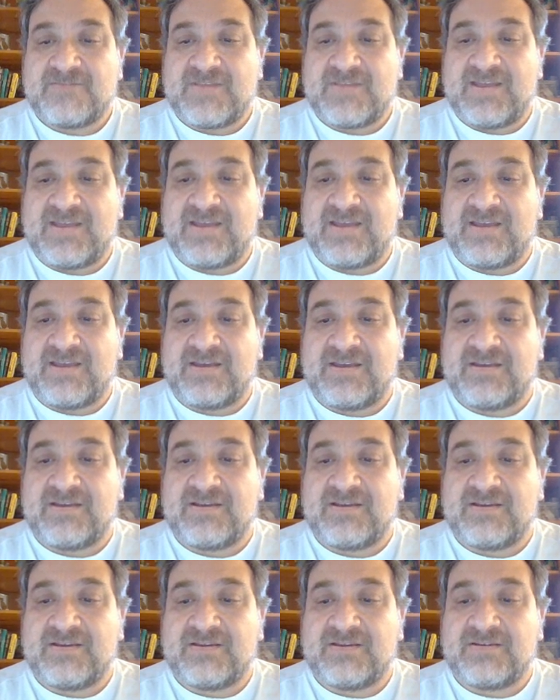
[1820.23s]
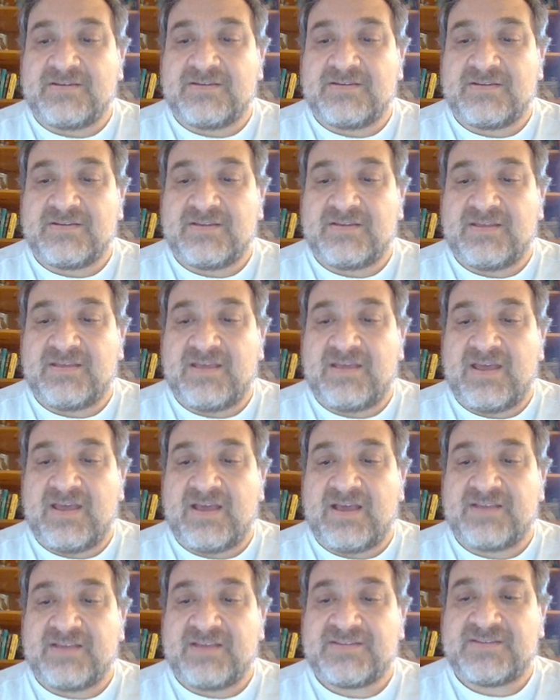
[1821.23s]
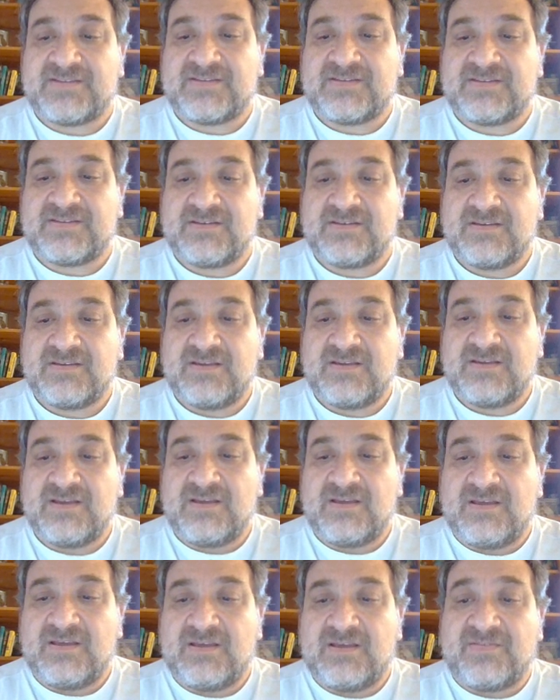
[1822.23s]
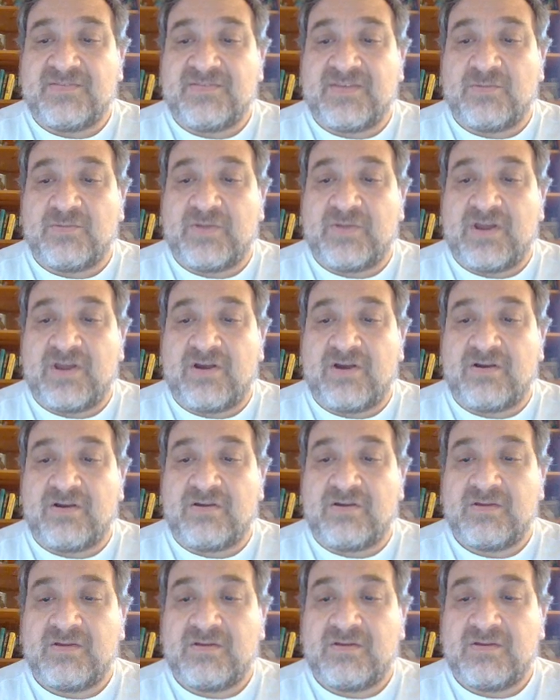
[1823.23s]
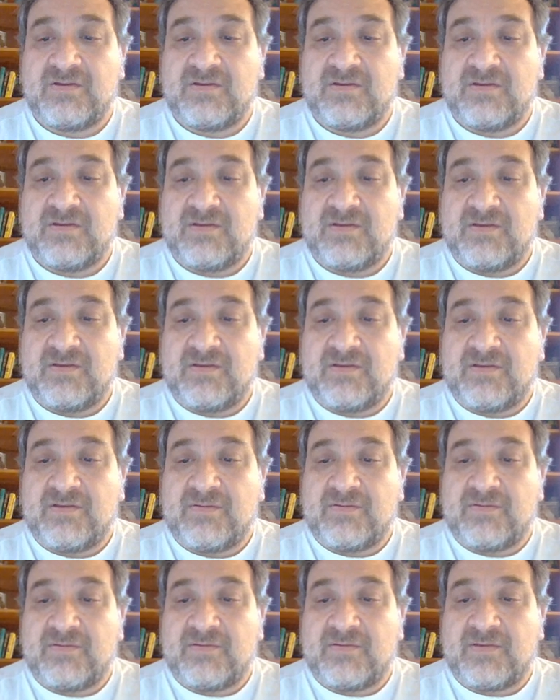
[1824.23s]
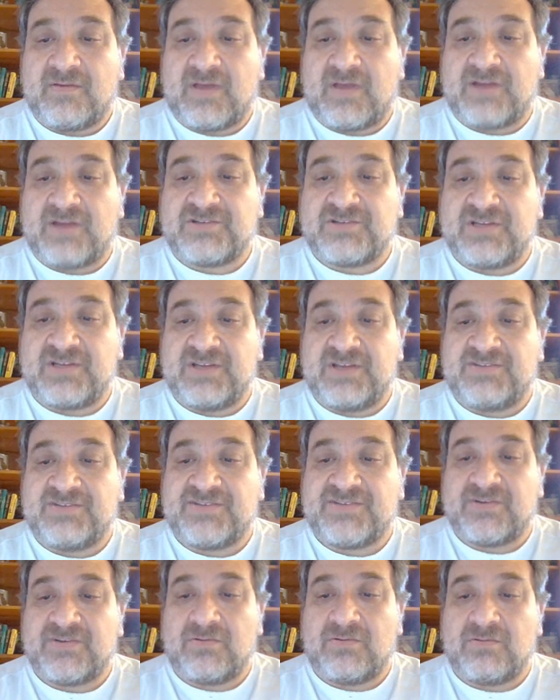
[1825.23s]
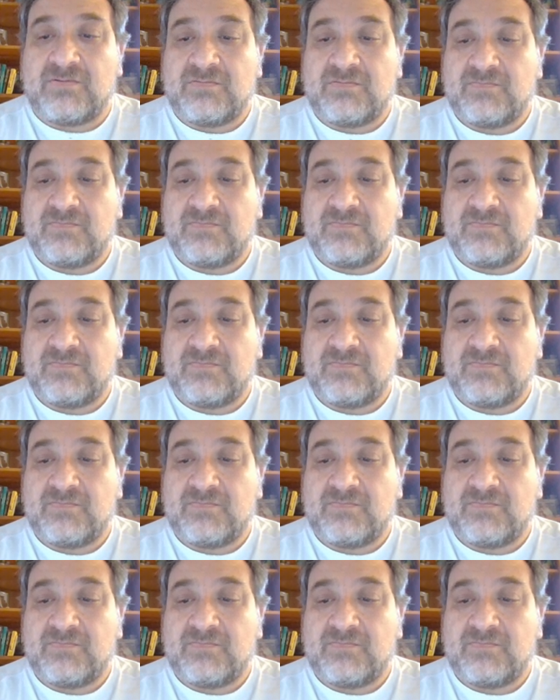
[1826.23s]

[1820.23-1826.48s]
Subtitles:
and guess that we are actually in Seoul.